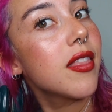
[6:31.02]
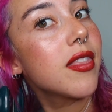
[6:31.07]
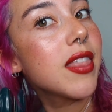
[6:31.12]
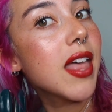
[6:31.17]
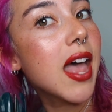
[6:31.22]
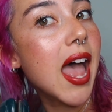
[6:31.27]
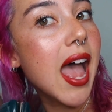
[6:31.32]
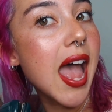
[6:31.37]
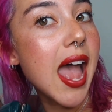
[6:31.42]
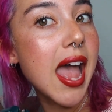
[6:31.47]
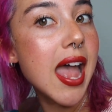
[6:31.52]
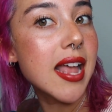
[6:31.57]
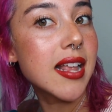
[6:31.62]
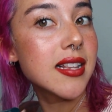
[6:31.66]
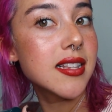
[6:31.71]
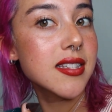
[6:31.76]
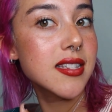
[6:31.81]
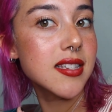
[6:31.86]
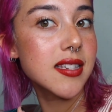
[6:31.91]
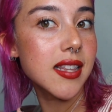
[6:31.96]
the
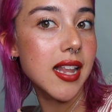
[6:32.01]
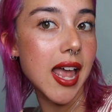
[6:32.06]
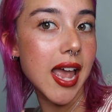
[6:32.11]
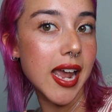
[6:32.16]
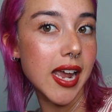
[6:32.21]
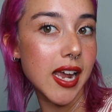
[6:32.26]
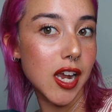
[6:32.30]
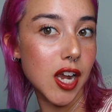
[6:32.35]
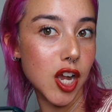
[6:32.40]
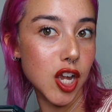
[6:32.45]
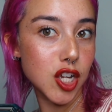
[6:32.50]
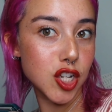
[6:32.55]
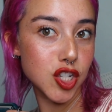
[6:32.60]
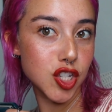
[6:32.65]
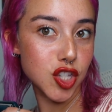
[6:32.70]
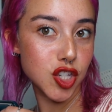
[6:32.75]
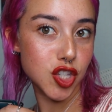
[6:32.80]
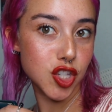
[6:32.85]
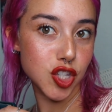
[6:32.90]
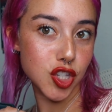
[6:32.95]
ends like
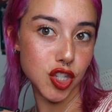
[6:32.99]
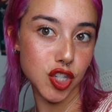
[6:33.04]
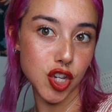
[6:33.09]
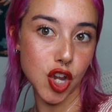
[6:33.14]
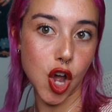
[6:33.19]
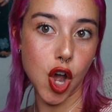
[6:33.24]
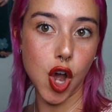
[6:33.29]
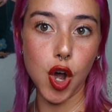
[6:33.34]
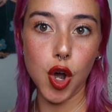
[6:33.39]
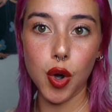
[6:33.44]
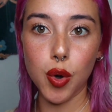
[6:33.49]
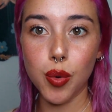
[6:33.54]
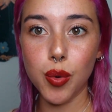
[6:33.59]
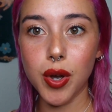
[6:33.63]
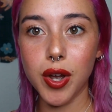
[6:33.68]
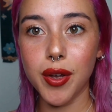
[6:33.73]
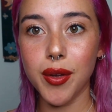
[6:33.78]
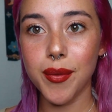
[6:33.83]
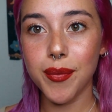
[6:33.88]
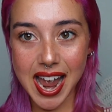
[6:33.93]
so.
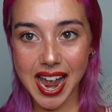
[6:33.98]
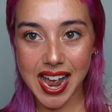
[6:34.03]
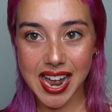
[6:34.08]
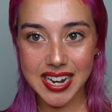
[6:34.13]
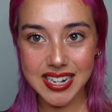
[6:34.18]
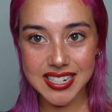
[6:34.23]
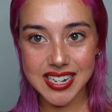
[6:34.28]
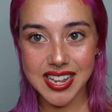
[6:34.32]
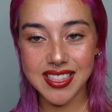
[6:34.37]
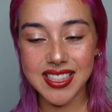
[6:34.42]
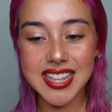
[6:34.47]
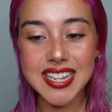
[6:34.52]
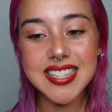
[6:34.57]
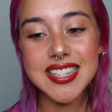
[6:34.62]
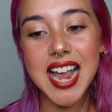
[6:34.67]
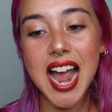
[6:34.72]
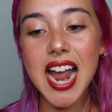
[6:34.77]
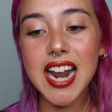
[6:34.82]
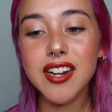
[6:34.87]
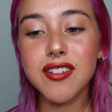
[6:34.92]
And
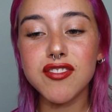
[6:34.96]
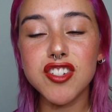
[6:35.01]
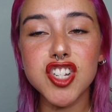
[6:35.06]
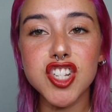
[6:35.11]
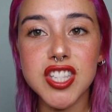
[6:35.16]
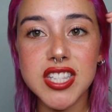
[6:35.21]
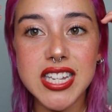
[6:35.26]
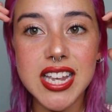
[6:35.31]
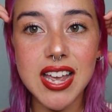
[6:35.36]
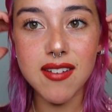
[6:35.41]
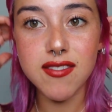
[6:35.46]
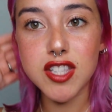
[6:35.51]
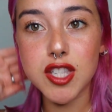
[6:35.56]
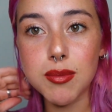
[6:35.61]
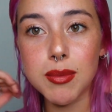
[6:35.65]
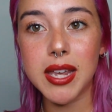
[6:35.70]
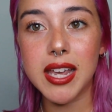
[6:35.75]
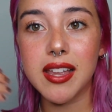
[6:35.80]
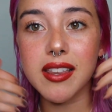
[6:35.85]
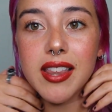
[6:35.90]
this kind of just
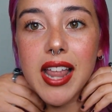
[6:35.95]
gives me